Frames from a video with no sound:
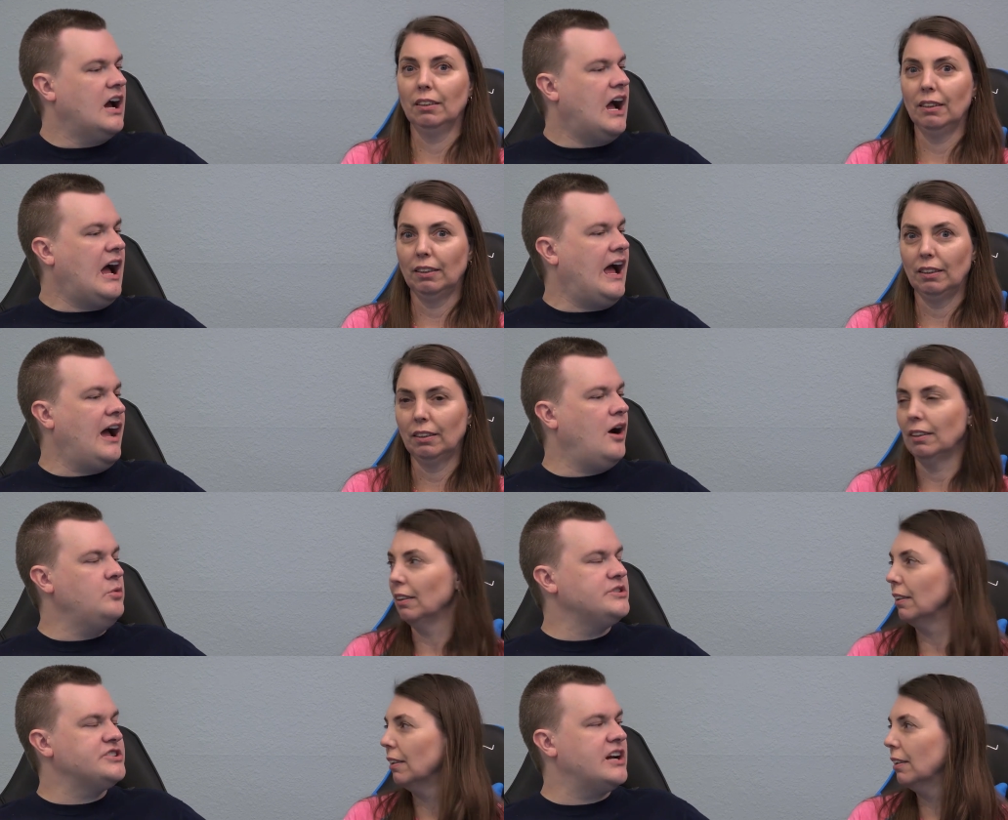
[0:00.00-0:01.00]

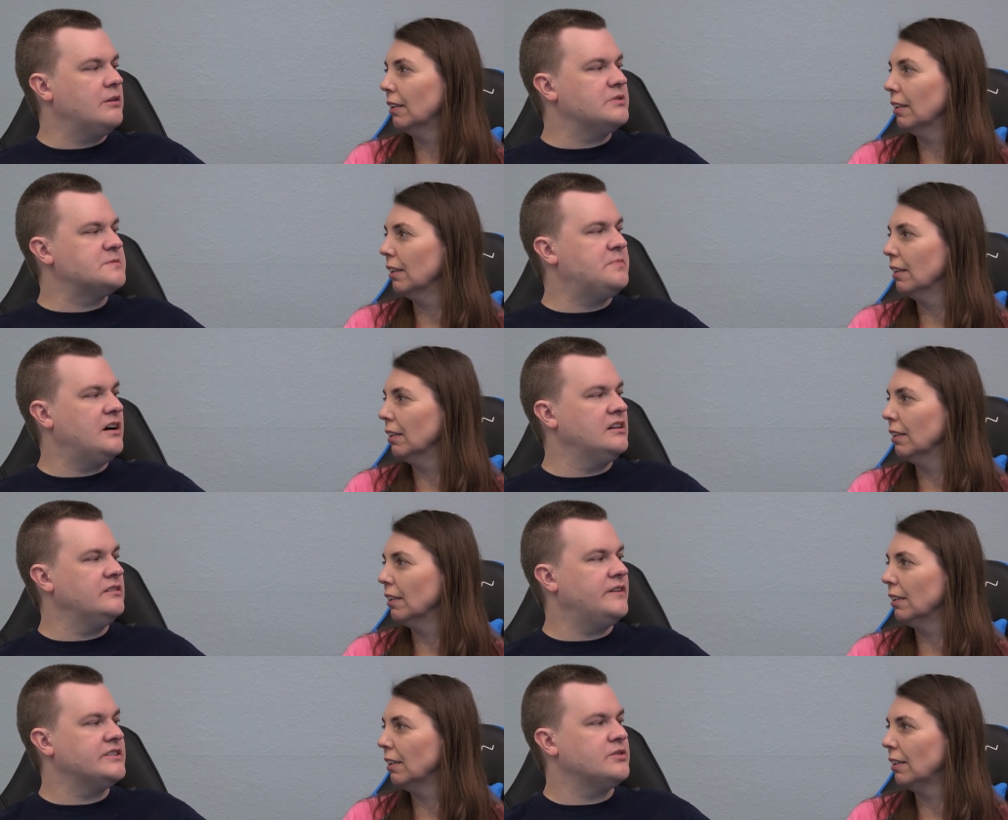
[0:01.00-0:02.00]
Speaker 1: How would chat
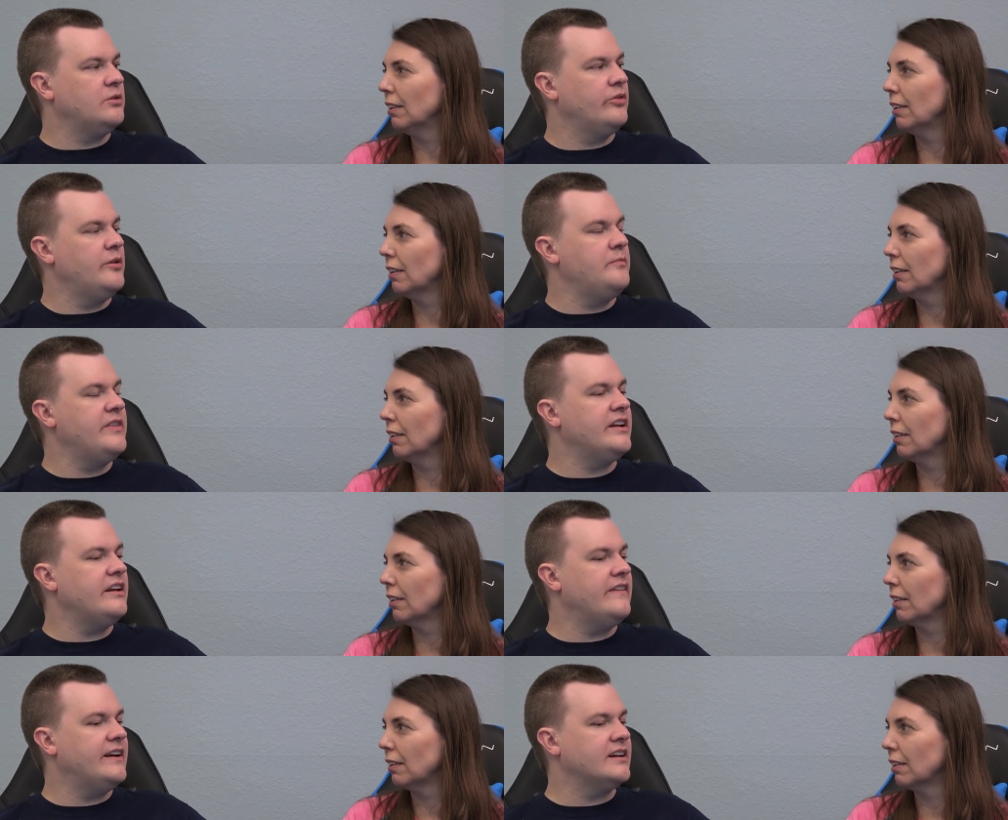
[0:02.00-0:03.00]
respond if I told them
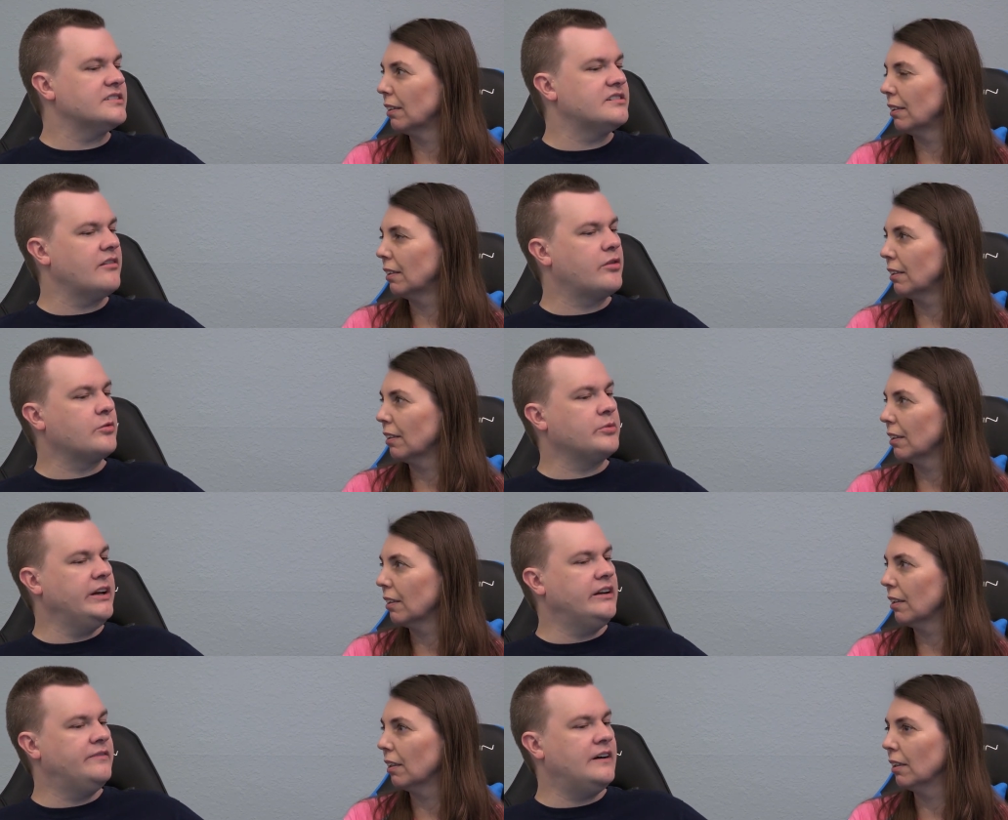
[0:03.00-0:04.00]
that in the next
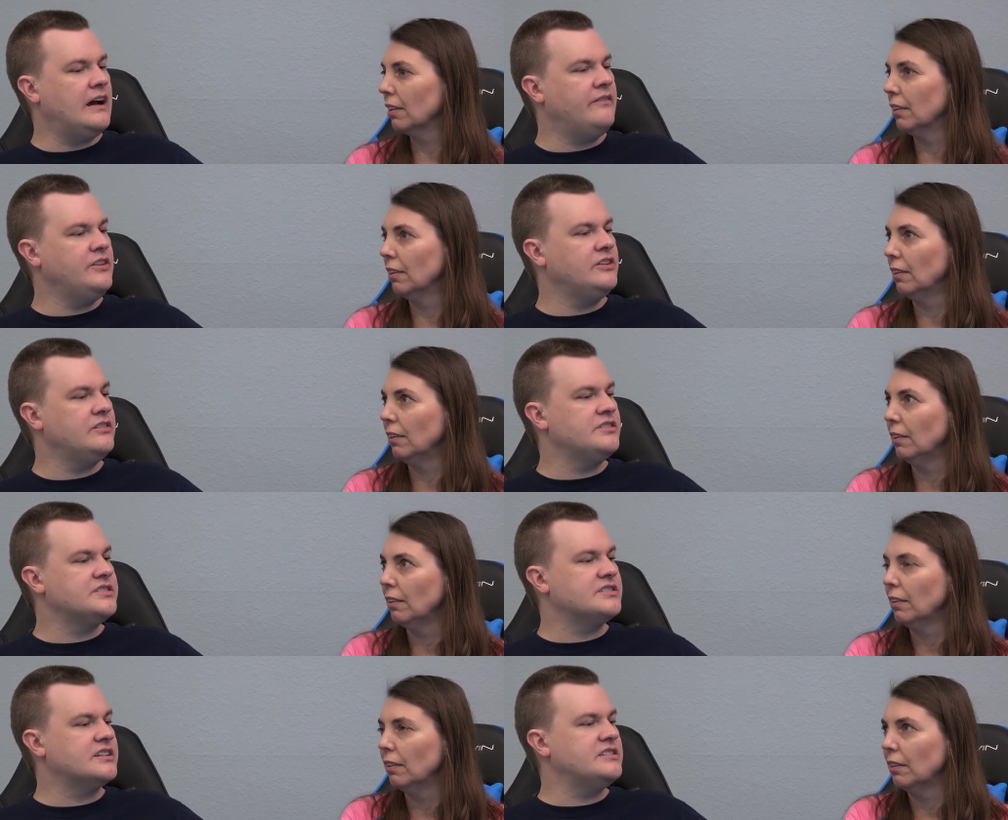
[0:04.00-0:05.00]
3 to 5
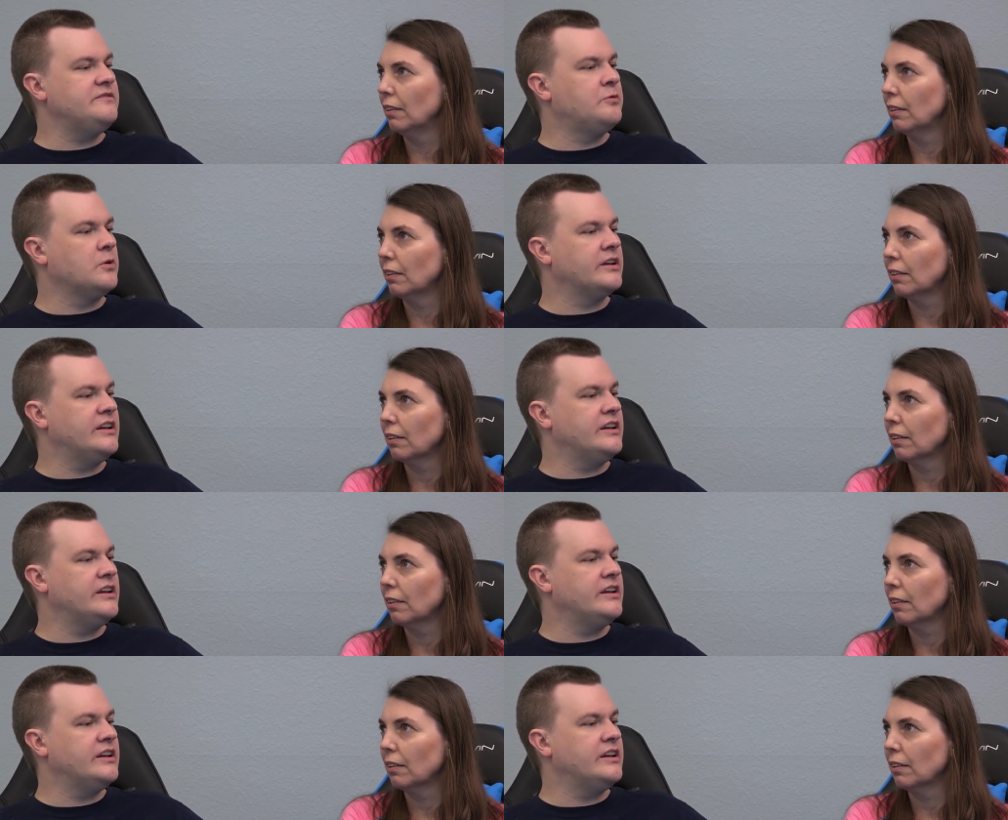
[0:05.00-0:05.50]
years, 64